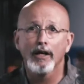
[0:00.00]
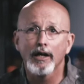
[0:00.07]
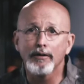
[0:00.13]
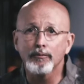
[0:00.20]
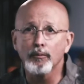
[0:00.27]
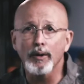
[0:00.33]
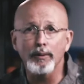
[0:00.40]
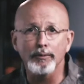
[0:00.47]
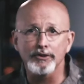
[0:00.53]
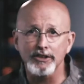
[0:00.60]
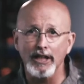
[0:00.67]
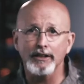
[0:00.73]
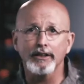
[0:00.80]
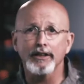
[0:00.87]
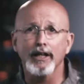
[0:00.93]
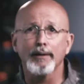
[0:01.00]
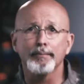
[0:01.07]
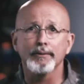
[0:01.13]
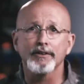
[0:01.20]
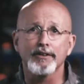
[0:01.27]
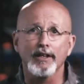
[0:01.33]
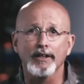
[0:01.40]
And we were setting it
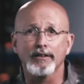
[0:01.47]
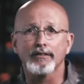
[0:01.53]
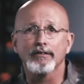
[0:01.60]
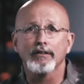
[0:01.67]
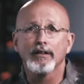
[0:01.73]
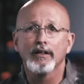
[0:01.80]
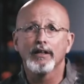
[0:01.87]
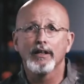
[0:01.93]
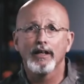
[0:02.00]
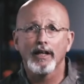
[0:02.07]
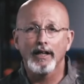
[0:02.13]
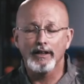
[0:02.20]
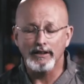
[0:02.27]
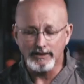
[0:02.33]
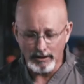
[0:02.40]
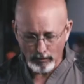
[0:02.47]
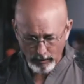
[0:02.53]
up and things. And he said,